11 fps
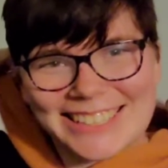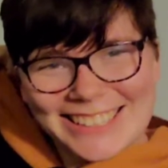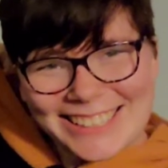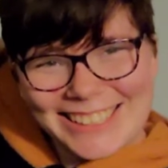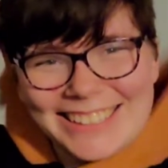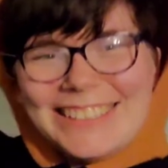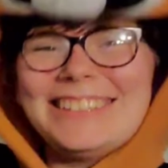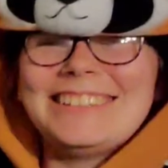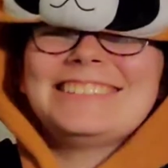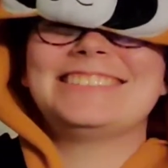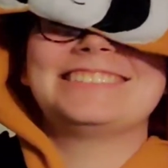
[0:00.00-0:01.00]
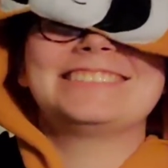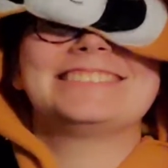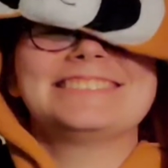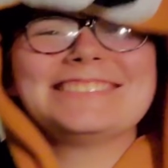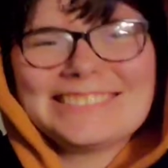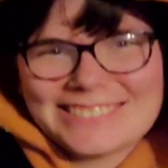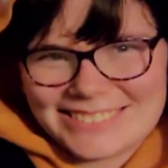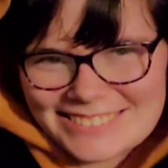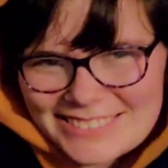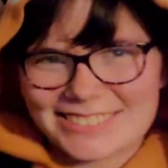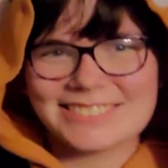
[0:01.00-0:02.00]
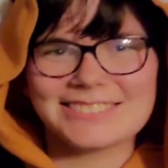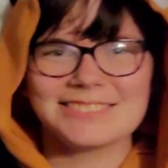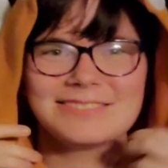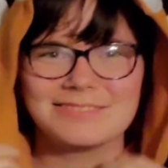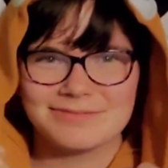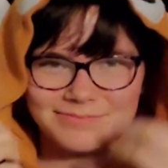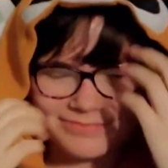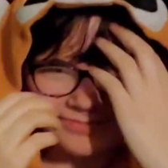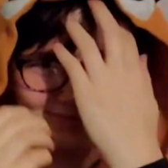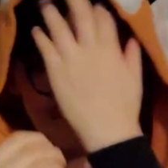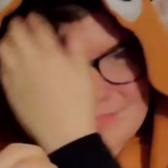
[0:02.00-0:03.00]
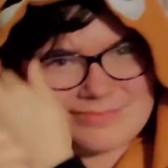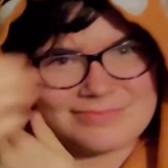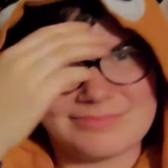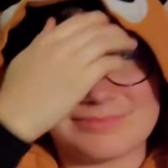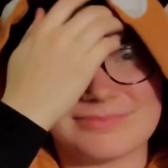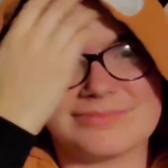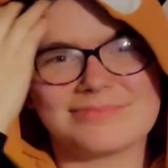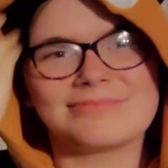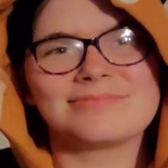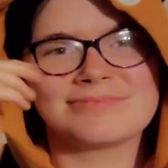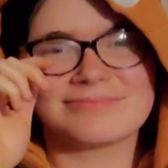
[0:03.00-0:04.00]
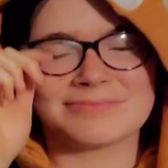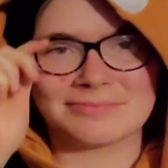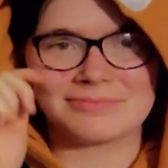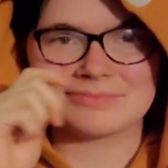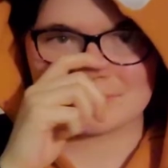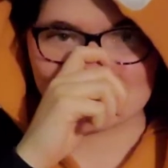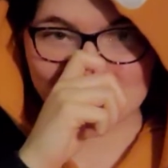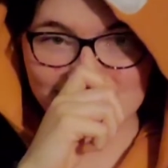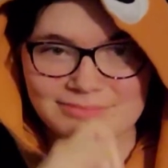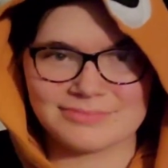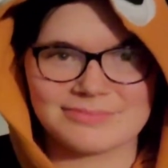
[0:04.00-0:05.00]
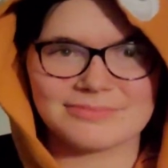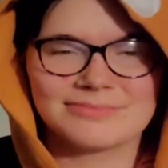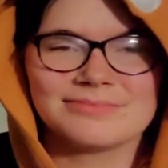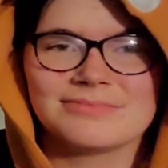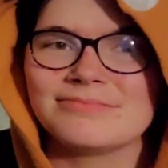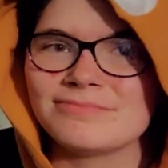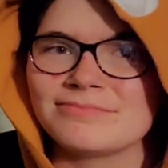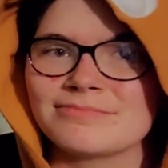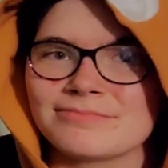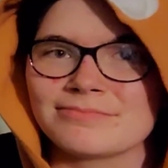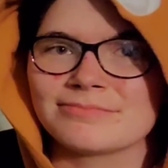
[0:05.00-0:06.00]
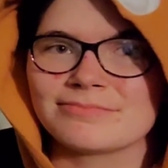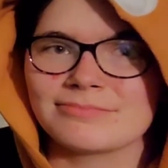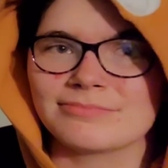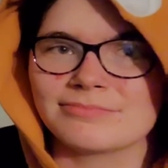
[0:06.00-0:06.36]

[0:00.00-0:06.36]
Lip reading: No words are spoken by the person on screen.